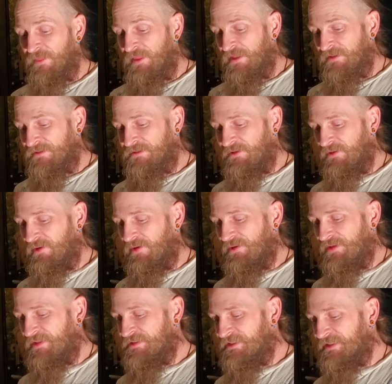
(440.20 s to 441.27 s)
So
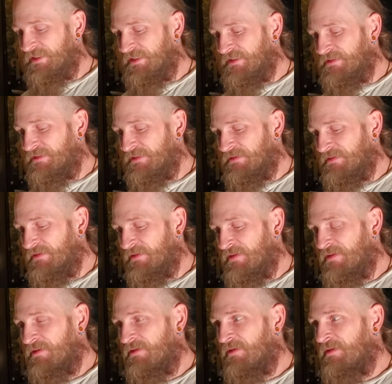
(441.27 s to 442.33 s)
this is
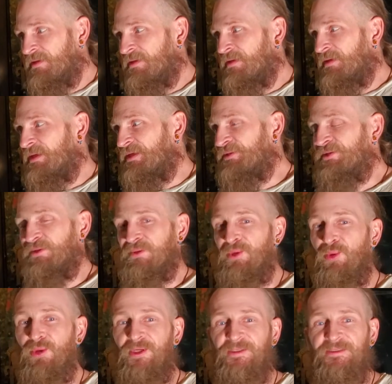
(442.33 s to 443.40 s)
your
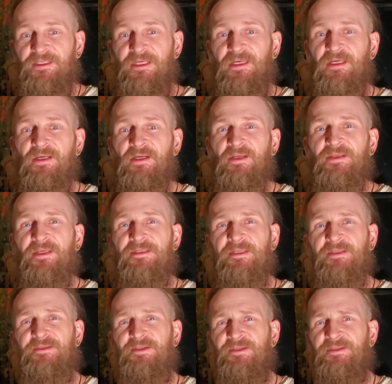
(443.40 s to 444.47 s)
loyalty. This
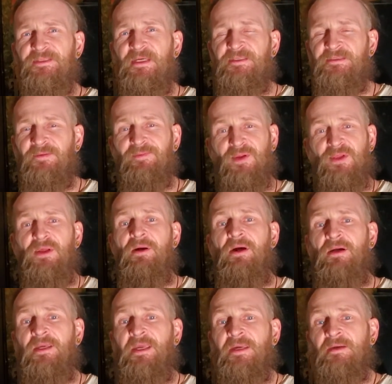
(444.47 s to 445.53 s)
is your sense of
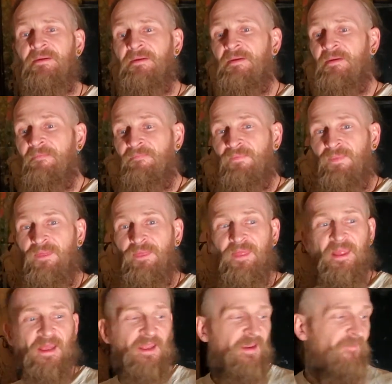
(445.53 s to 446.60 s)
belonging.
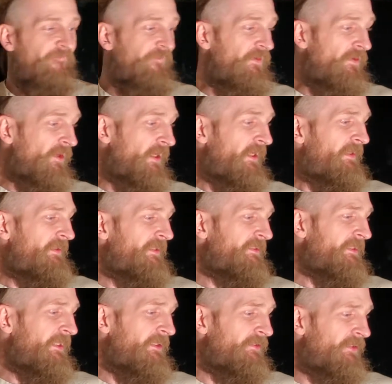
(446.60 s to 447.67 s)
If you are in this
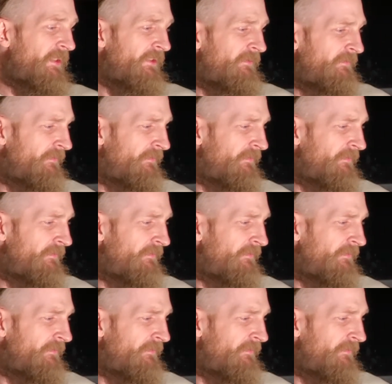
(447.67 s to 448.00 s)
kindred,